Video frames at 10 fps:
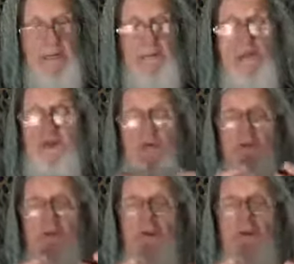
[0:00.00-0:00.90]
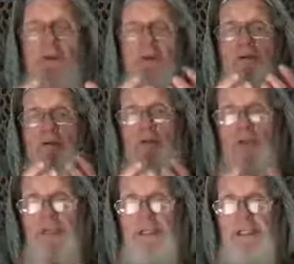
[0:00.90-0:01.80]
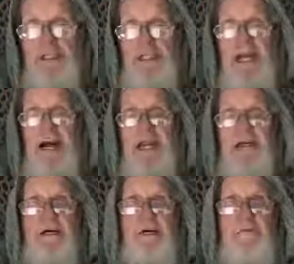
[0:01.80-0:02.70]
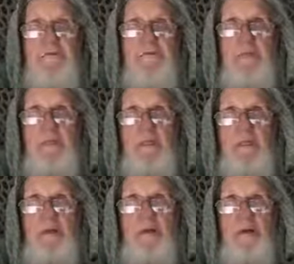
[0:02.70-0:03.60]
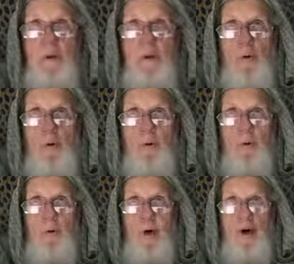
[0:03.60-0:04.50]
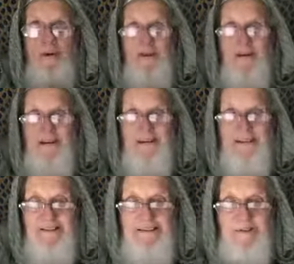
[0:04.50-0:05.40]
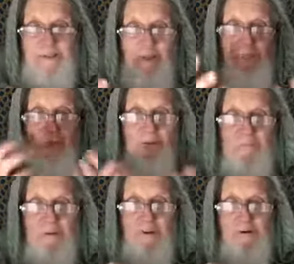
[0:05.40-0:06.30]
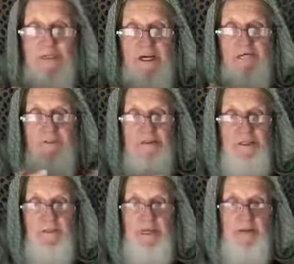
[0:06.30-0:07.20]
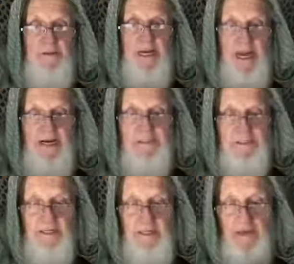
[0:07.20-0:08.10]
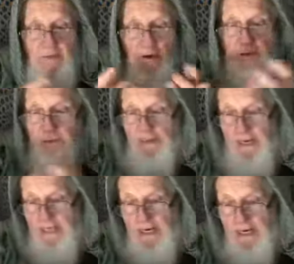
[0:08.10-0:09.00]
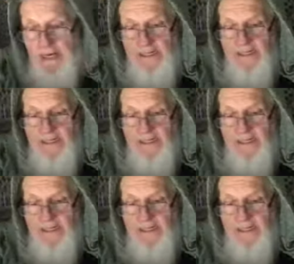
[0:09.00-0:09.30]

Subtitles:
there's a good kind of, wanting something for yourself that somebody else has, and there's a bad kind.